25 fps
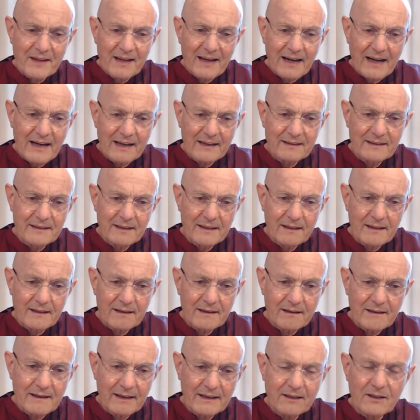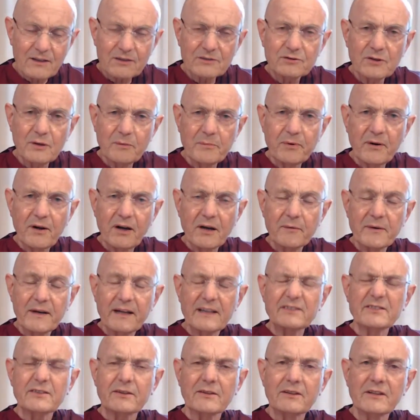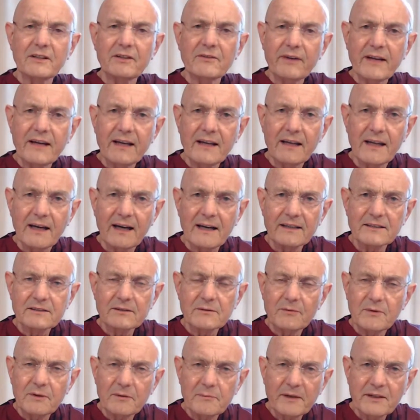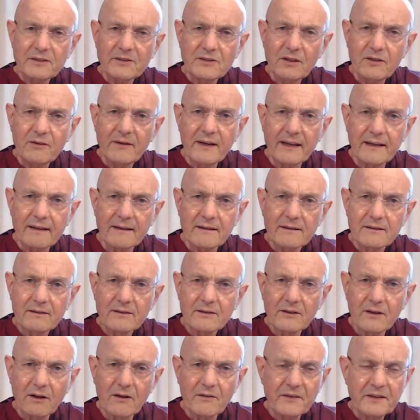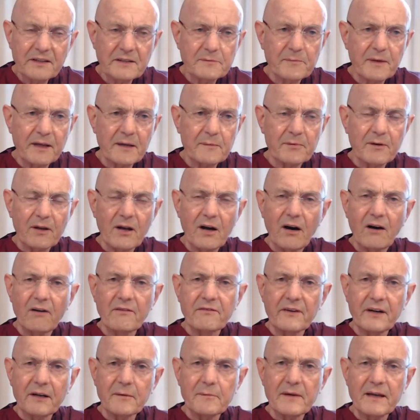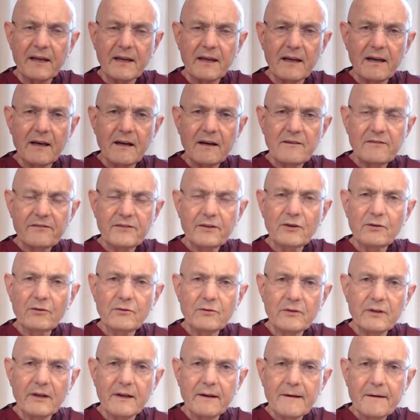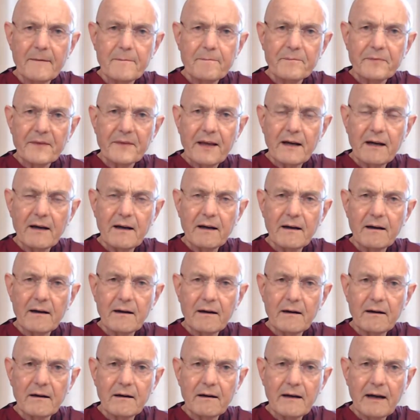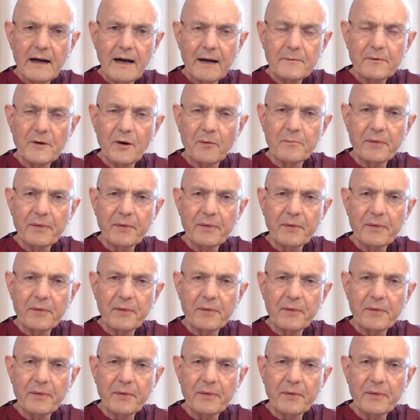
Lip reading: And it got to a point where I suddenly realized, what am I doing? These people are offering me food. I'm not